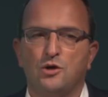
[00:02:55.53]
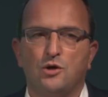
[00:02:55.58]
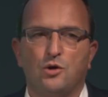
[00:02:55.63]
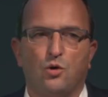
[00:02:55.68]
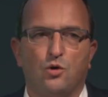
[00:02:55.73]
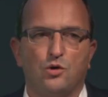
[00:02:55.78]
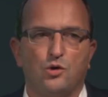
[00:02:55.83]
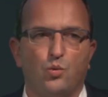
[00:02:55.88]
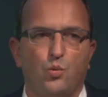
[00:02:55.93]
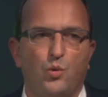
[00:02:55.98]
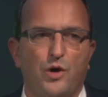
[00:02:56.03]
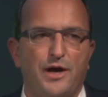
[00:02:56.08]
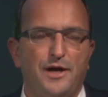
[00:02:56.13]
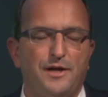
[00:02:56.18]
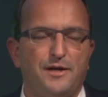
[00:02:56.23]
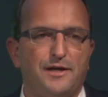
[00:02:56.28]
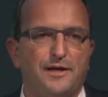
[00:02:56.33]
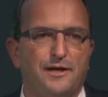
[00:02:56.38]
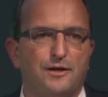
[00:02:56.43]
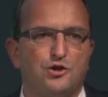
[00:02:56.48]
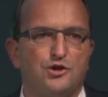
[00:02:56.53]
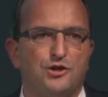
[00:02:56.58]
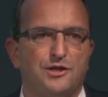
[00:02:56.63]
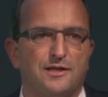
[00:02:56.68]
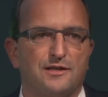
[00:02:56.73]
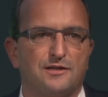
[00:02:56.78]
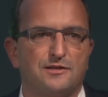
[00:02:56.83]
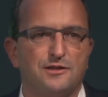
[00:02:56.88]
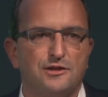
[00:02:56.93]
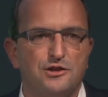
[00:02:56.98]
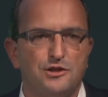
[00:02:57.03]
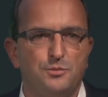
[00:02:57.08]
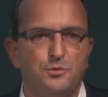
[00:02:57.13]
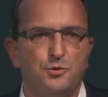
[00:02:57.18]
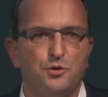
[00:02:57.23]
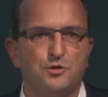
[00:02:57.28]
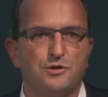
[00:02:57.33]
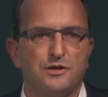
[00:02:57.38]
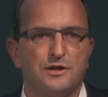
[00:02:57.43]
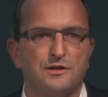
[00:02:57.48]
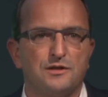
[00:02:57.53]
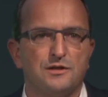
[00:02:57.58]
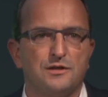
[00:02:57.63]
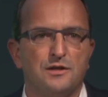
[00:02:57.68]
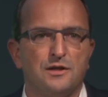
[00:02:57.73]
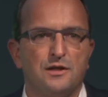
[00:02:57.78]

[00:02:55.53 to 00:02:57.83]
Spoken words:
on the way the energy gets distributed